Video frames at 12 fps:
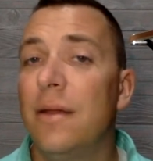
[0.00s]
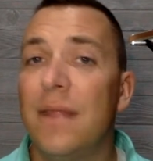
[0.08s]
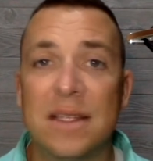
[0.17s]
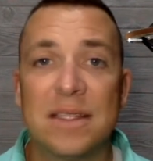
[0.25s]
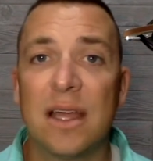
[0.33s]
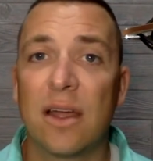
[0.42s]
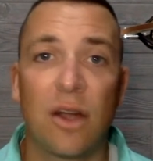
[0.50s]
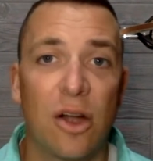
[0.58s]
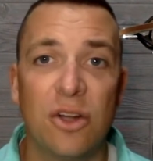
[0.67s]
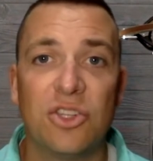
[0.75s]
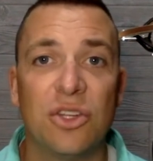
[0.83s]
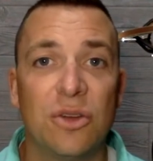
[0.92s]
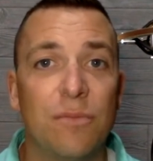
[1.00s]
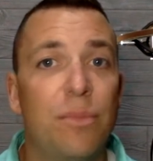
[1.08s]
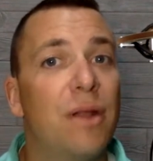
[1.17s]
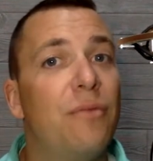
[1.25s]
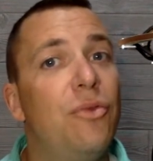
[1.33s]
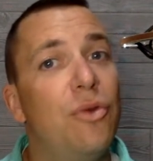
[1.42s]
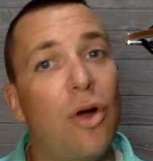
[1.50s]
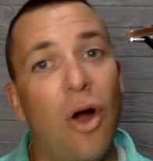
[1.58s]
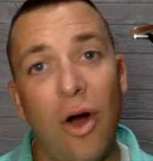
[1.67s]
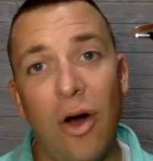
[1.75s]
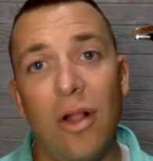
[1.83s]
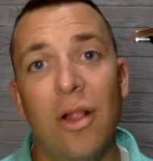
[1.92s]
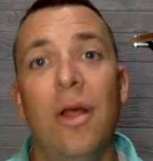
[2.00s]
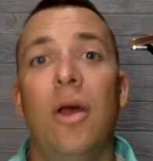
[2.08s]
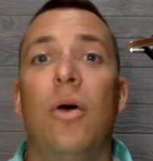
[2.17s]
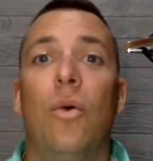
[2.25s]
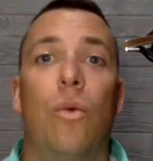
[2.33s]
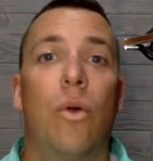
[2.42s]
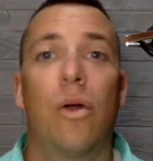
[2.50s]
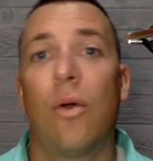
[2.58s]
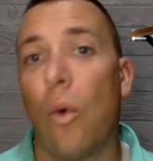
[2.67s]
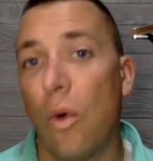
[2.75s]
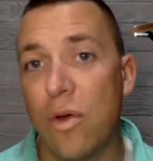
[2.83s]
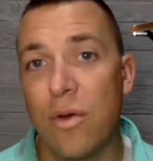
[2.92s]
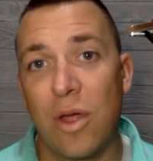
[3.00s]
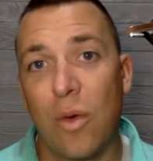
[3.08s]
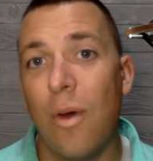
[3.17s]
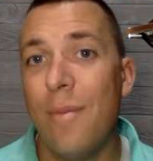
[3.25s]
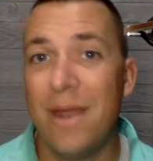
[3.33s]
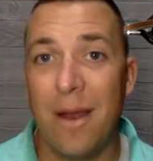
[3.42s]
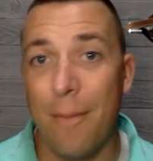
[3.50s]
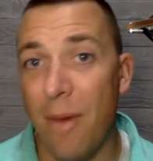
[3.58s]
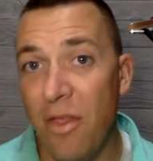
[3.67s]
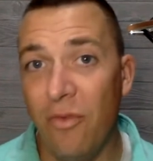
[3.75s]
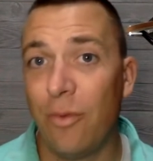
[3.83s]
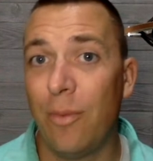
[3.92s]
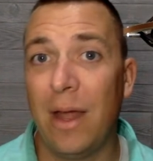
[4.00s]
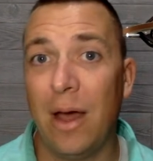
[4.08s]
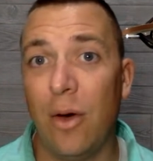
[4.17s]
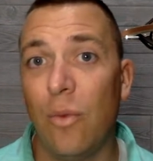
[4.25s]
That's not going to hurt you. But if you call or order equipment in a month from now,